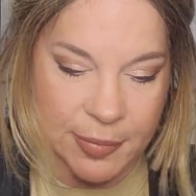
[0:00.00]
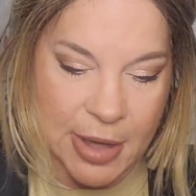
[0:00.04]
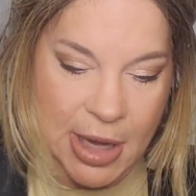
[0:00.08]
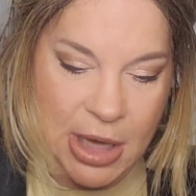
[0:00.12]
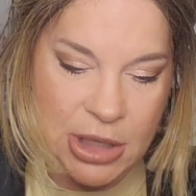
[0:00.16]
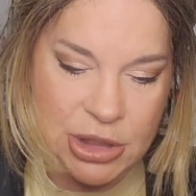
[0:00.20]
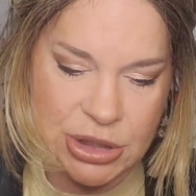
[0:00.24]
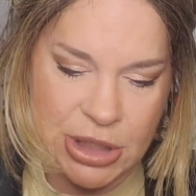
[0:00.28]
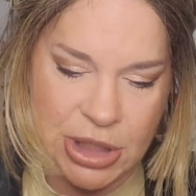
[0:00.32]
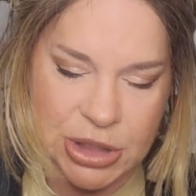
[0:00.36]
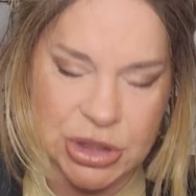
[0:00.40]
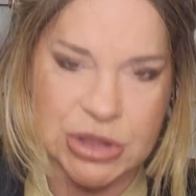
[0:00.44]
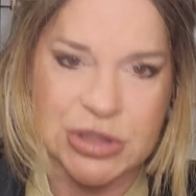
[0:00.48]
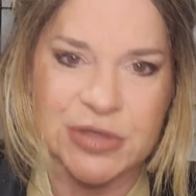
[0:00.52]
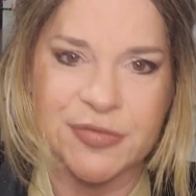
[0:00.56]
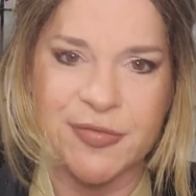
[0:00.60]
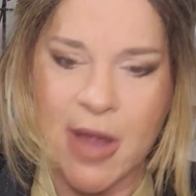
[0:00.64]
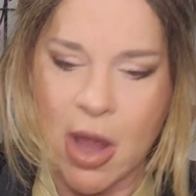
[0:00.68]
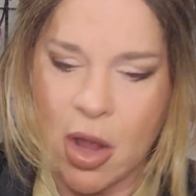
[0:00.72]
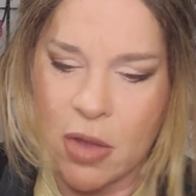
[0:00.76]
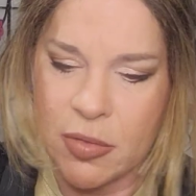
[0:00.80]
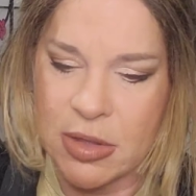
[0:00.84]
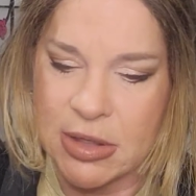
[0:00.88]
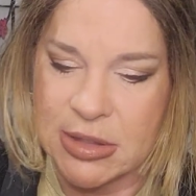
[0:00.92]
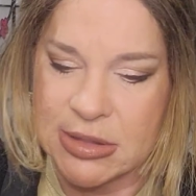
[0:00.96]
Actually, I just
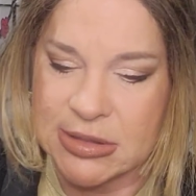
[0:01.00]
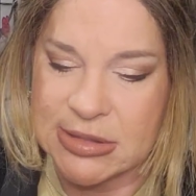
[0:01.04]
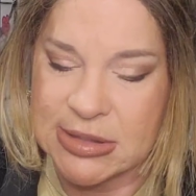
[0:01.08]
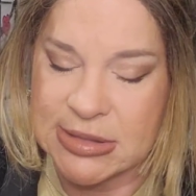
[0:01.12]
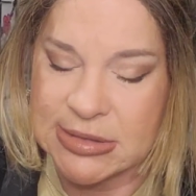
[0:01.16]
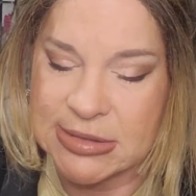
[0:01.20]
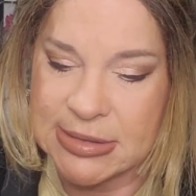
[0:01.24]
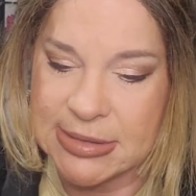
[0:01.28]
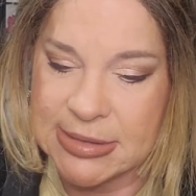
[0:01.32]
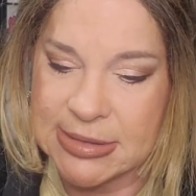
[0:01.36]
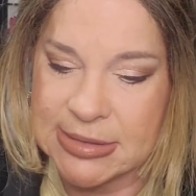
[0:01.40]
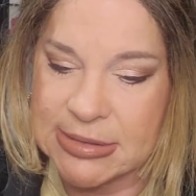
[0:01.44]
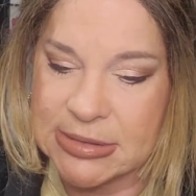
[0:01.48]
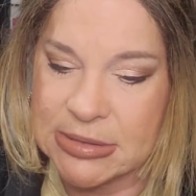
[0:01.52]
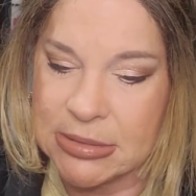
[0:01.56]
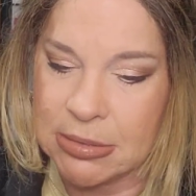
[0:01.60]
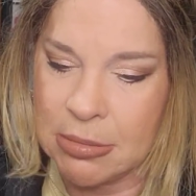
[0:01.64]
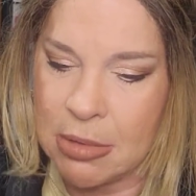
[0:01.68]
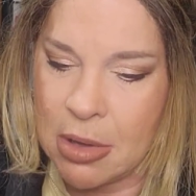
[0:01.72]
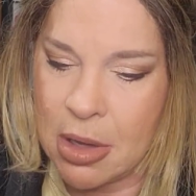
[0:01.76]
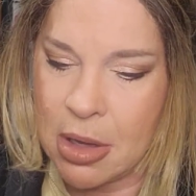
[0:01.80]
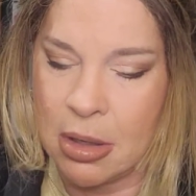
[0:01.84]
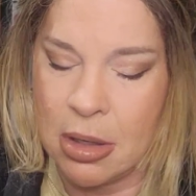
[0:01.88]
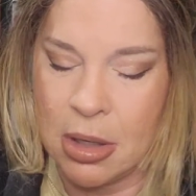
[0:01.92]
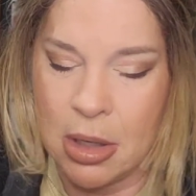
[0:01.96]
found this. This is
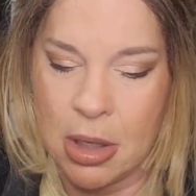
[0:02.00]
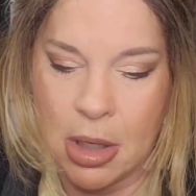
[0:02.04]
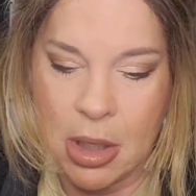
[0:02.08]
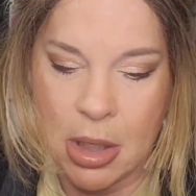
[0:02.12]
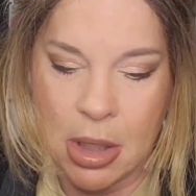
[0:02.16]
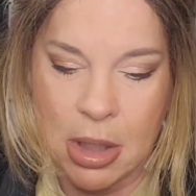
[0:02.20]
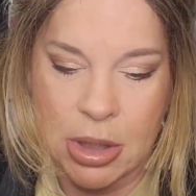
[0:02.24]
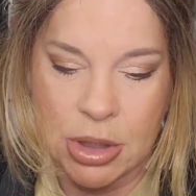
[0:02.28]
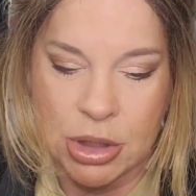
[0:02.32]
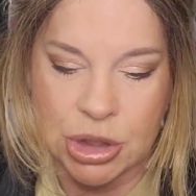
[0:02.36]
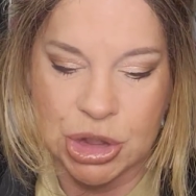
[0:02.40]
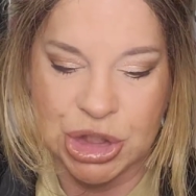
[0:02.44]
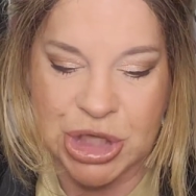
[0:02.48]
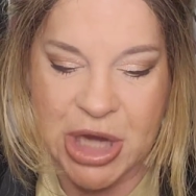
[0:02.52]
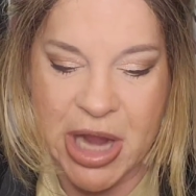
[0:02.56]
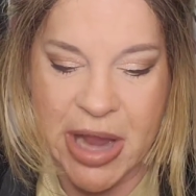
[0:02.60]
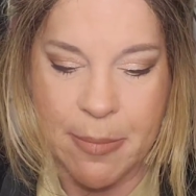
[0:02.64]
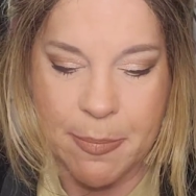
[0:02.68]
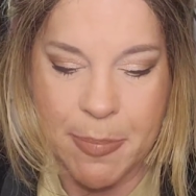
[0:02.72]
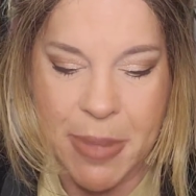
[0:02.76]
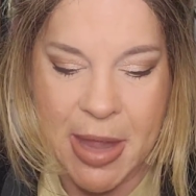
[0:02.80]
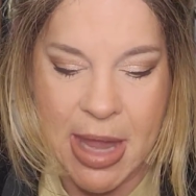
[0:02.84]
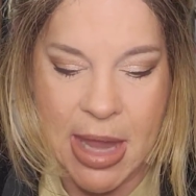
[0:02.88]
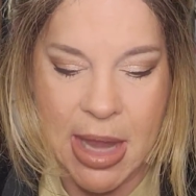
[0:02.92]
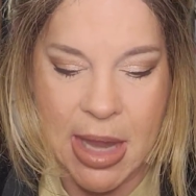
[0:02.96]

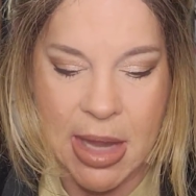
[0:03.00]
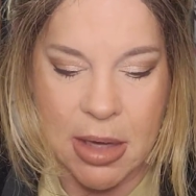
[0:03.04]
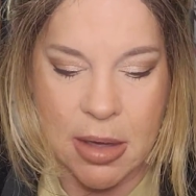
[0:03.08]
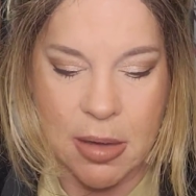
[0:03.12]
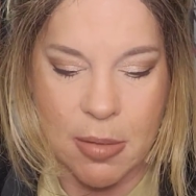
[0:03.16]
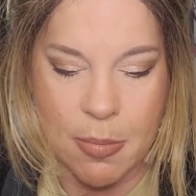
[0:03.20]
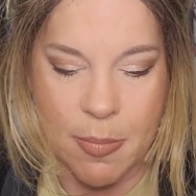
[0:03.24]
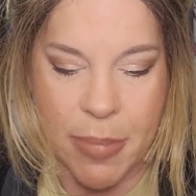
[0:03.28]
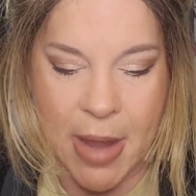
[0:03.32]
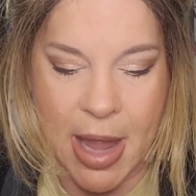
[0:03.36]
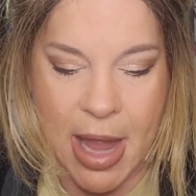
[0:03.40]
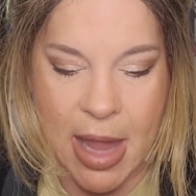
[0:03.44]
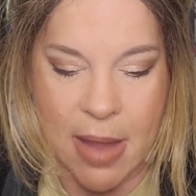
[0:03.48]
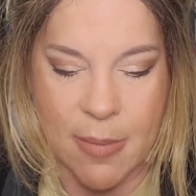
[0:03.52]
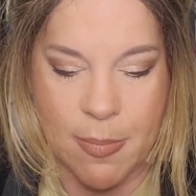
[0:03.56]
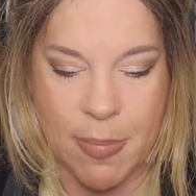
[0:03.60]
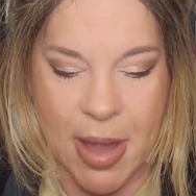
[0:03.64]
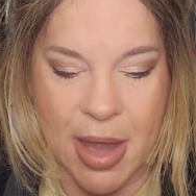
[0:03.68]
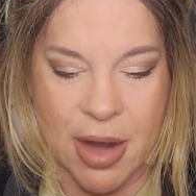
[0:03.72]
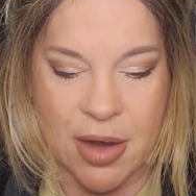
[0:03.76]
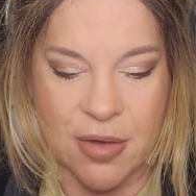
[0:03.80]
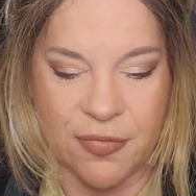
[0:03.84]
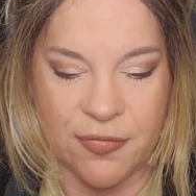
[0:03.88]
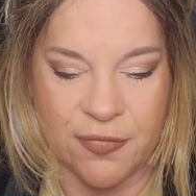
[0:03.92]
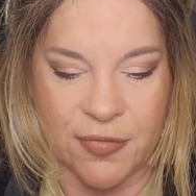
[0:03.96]
Champagne by
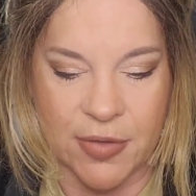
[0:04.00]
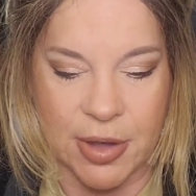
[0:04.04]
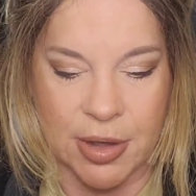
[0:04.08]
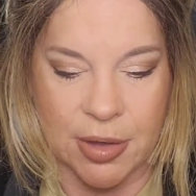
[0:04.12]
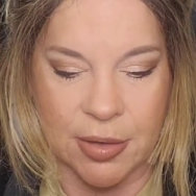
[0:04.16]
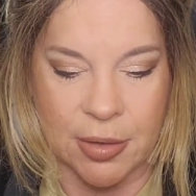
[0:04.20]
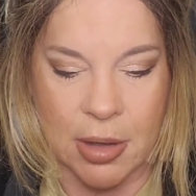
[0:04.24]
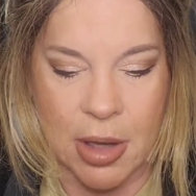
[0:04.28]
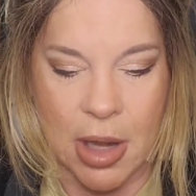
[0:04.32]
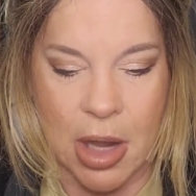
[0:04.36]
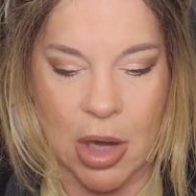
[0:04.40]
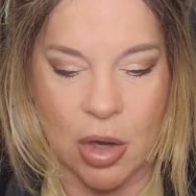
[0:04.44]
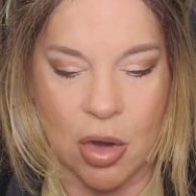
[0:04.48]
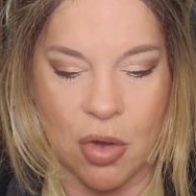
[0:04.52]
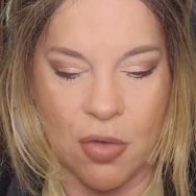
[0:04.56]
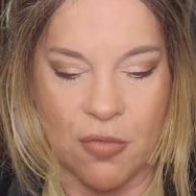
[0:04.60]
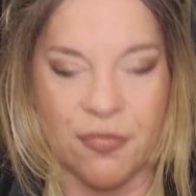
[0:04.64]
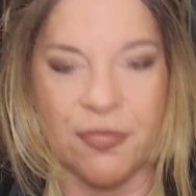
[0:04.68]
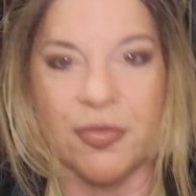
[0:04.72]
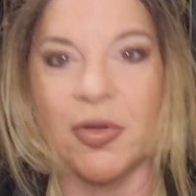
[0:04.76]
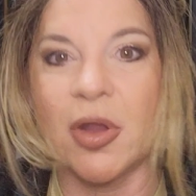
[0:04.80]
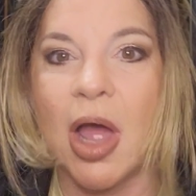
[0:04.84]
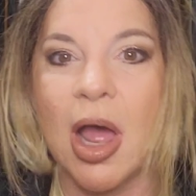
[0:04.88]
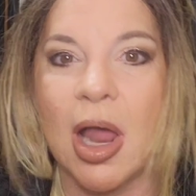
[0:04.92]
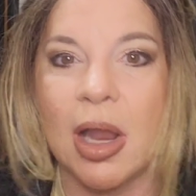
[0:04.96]
Benefit. Hello
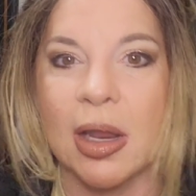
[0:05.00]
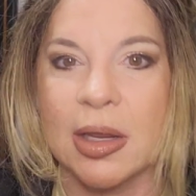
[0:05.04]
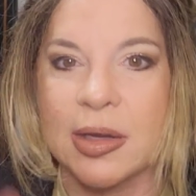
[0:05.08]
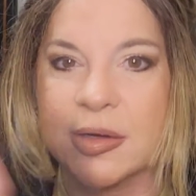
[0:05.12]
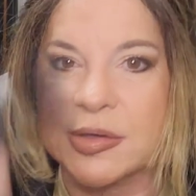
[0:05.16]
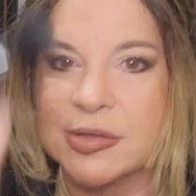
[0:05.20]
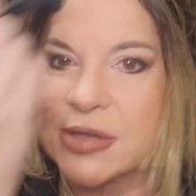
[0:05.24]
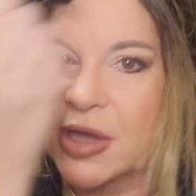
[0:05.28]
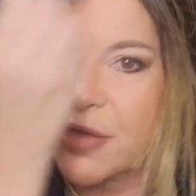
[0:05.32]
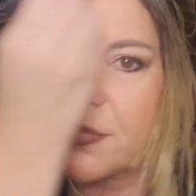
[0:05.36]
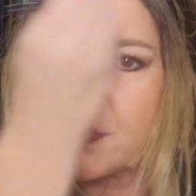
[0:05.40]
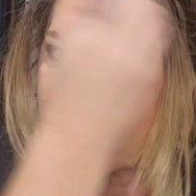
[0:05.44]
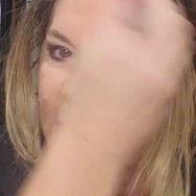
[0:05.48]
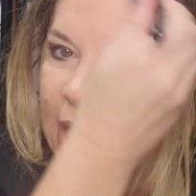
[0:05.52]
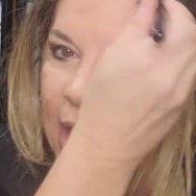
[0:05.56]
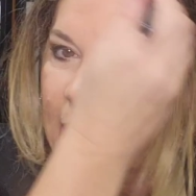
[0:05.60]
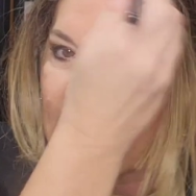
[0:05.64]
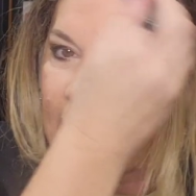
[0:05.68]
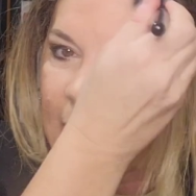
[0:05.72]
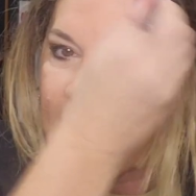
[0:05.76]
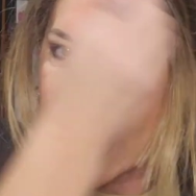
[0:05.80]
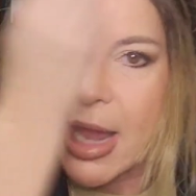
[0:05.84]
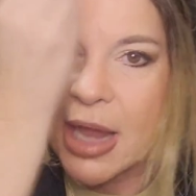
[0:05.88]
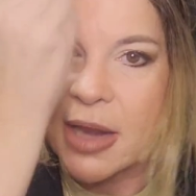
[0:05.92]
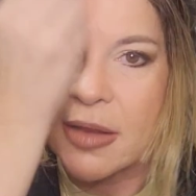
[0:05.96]
Flawless. I forgot
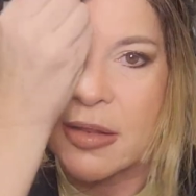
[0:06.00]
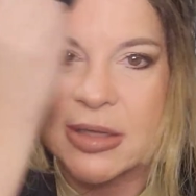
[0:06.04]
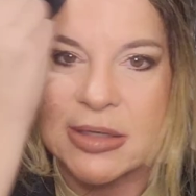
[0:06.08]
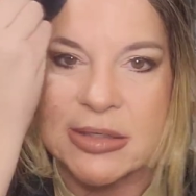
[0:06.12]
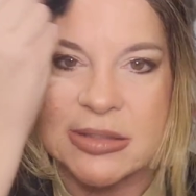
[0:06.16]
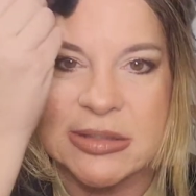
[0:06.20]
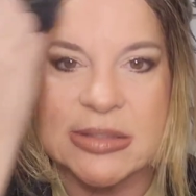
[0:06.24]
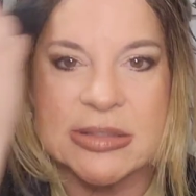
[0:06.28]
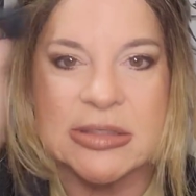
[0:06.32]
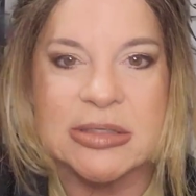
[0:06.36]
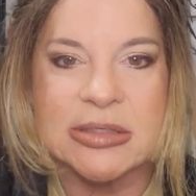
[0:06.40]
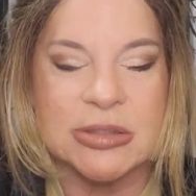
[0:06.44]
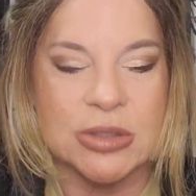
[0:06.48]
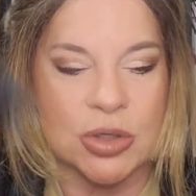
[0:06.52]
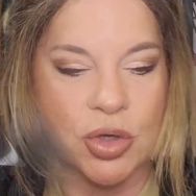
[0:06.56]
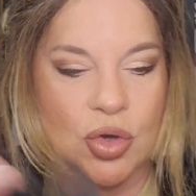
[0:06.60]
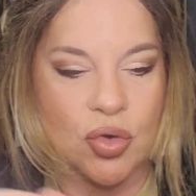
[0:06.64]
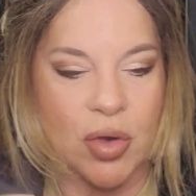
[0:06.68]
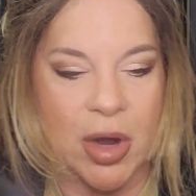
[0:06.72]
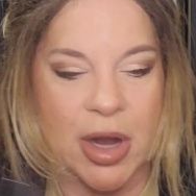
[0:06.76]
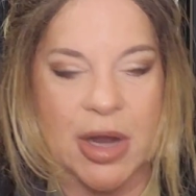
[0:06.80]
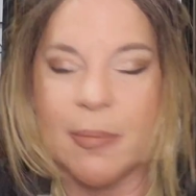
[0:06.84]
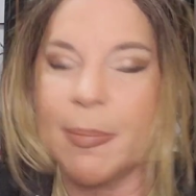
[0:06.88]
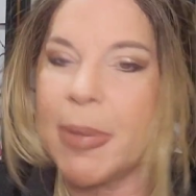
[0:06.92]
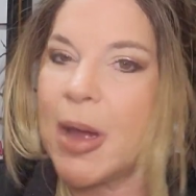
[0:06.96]
I had this. This is a
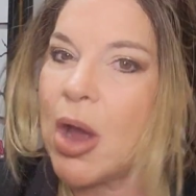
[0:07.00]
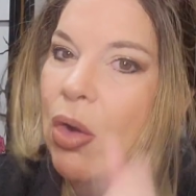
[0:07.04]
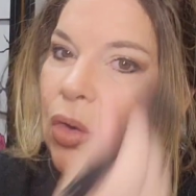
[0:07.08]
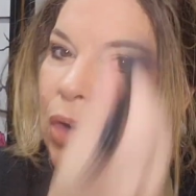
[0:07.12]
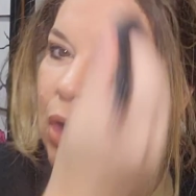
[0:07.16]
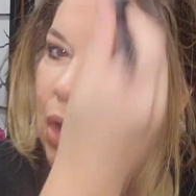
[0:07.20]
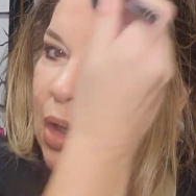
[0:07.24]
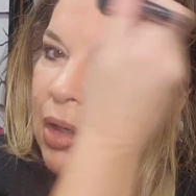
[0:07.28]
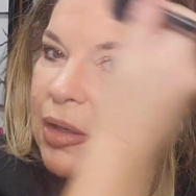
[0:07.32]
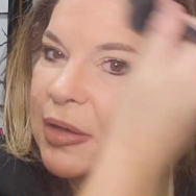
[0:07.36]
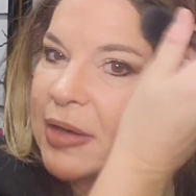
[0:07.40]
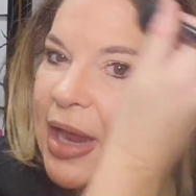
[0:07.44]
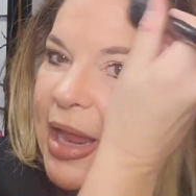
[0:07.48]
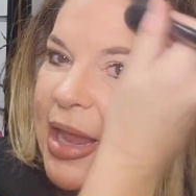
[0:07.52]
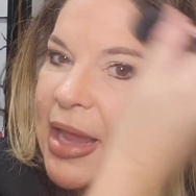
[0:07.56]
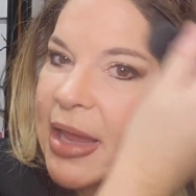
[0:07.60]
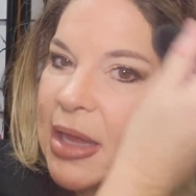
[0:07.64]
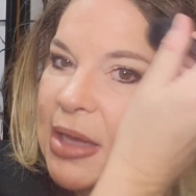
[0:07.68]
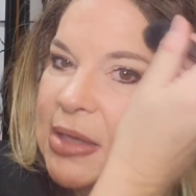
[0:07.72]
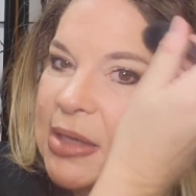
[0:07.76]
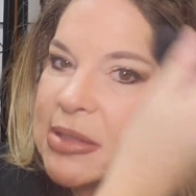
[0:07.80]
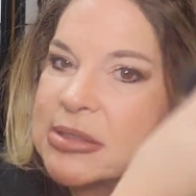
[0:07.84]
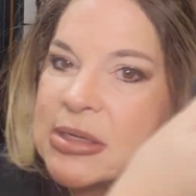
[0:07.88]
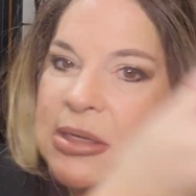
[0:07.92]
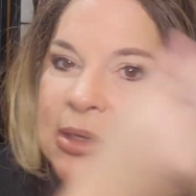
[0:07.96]
great powder. Dang
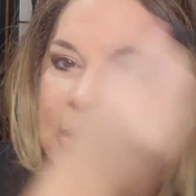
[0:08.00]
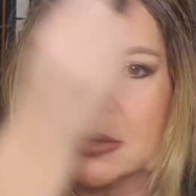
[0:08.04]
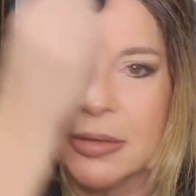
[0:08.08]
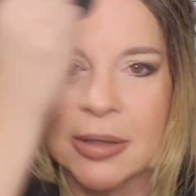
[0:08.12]
it.